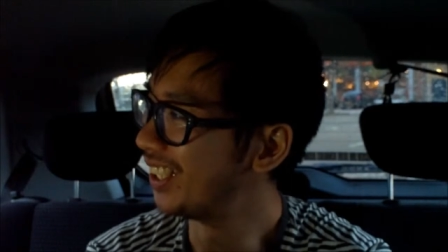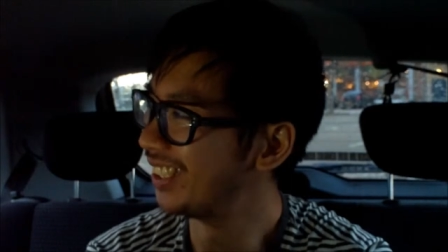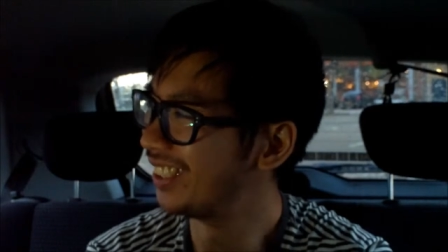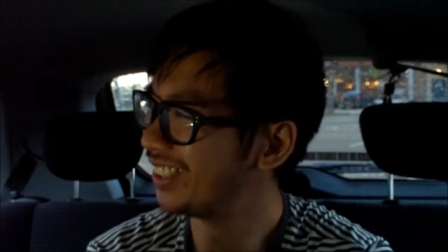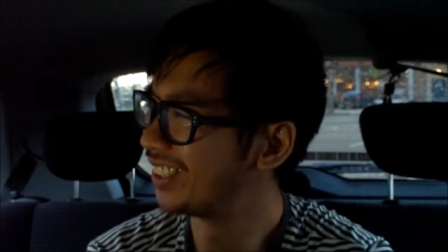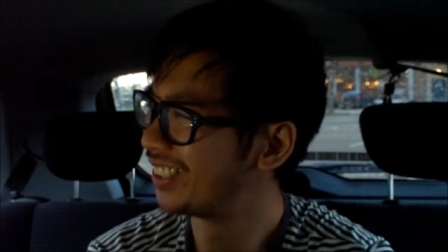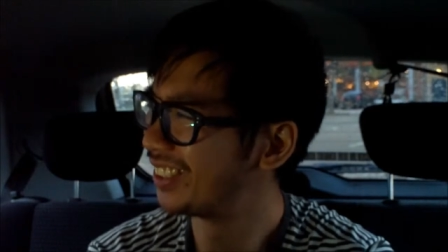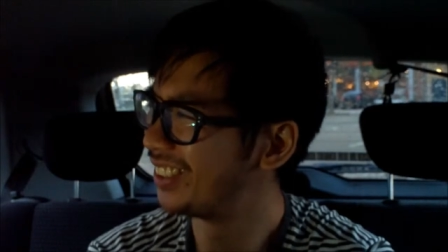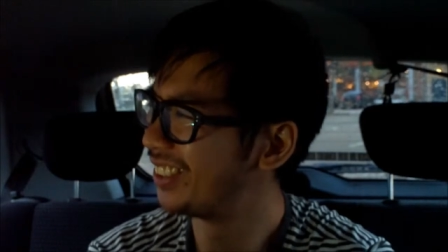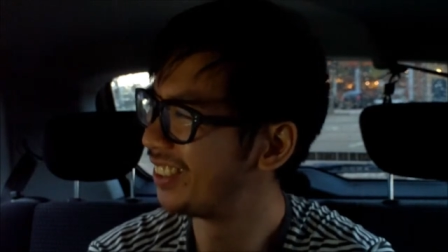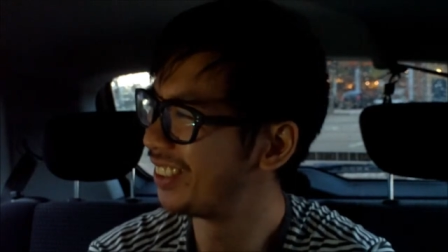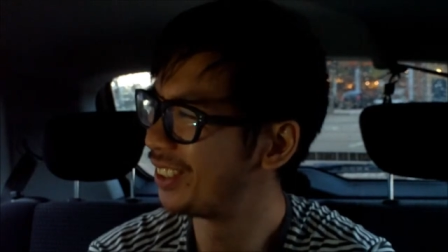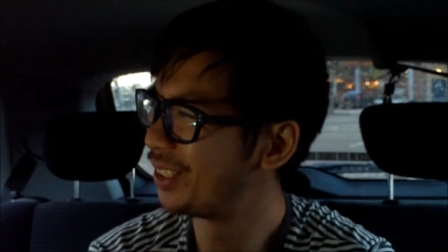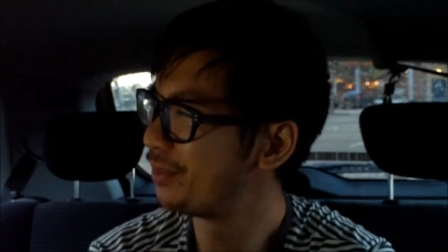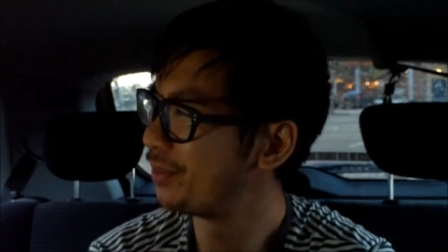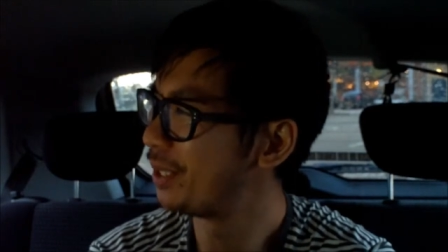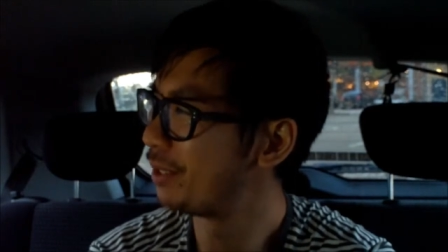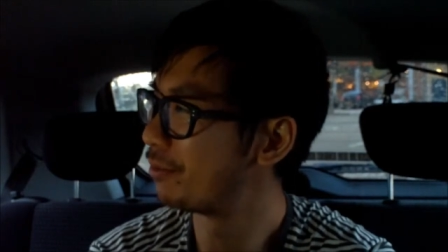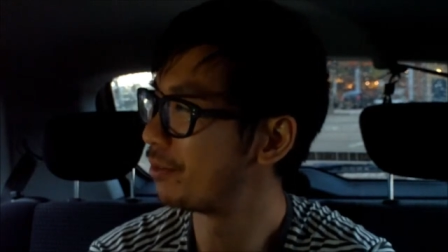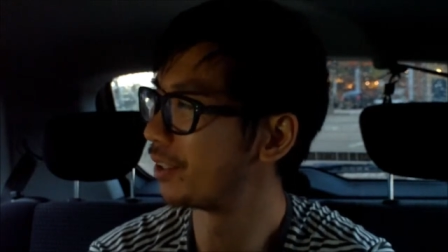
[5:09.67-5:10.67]
like there's just
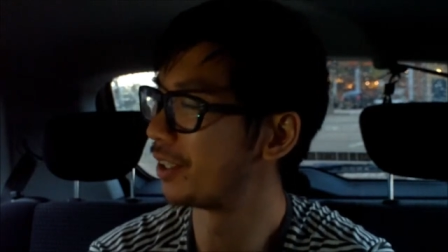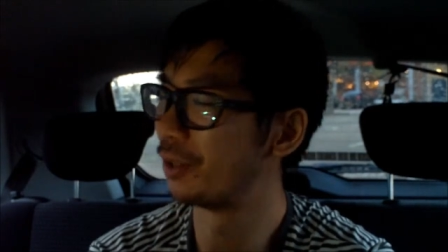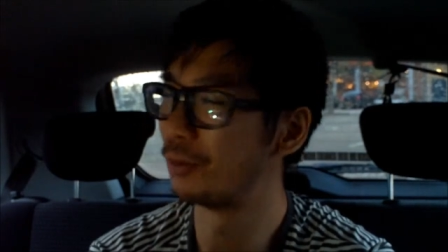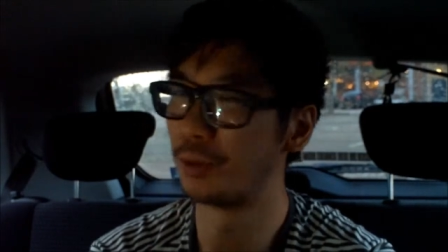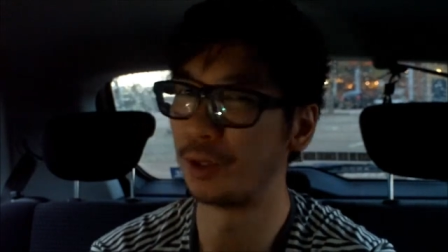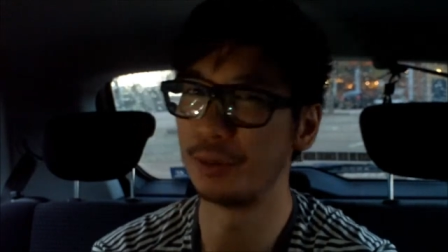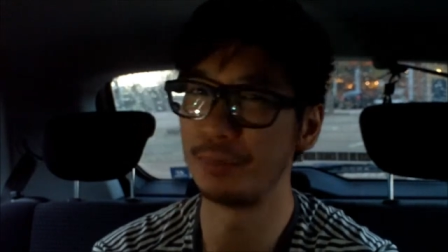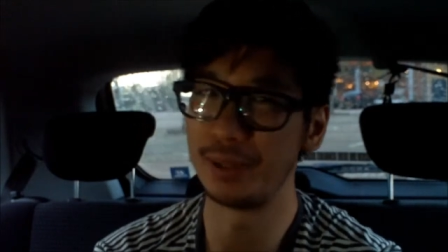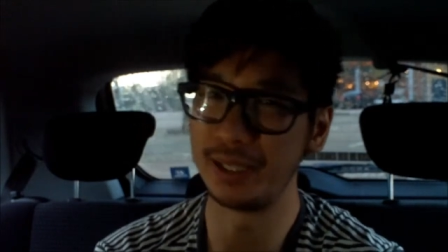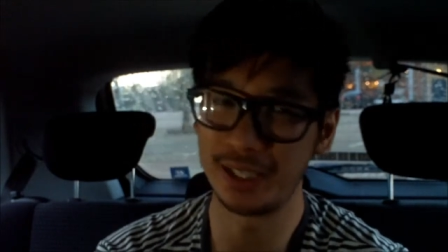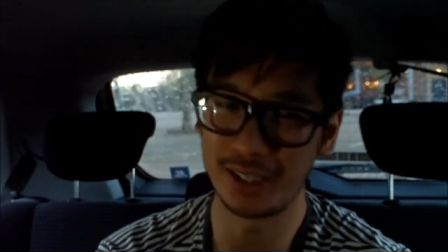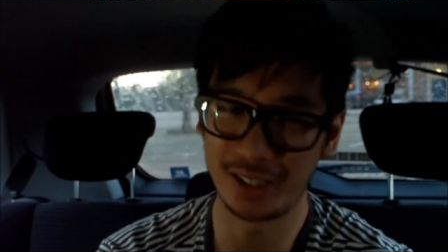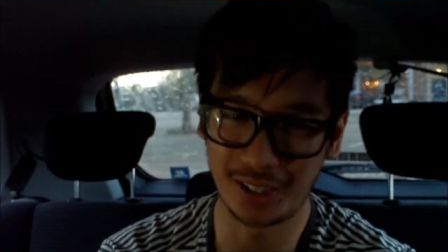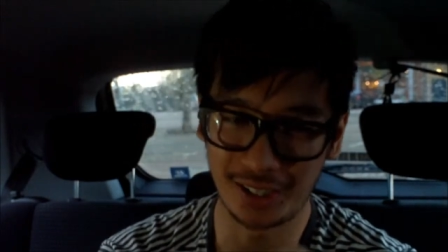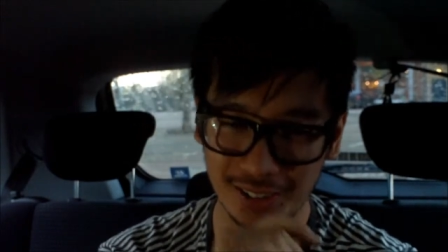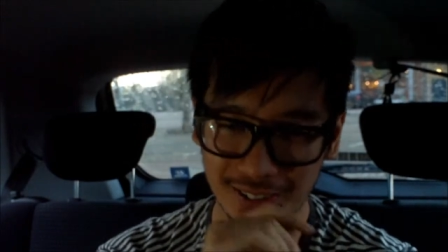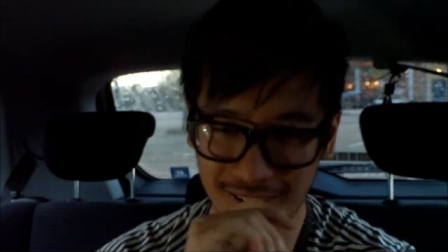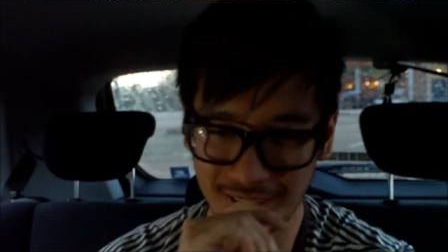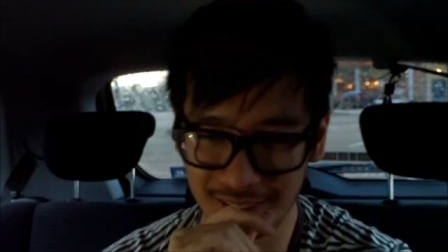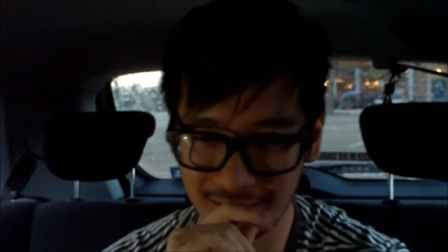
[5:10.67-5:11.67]
too many fucking wannabe
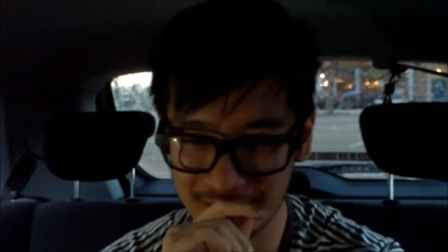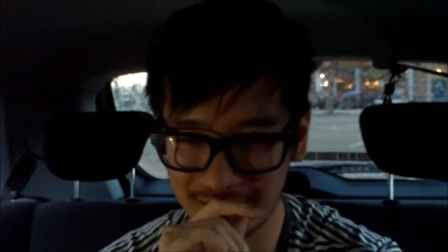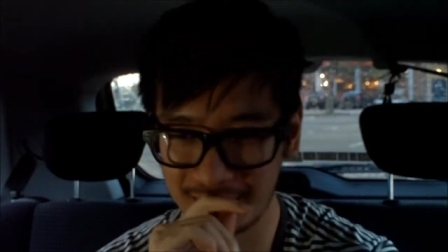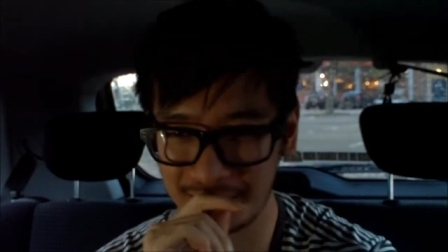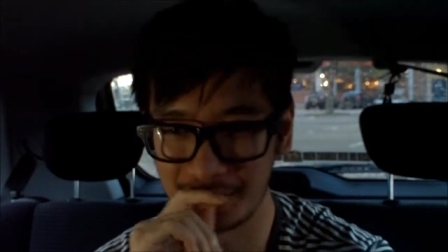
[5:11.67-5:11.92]
artists,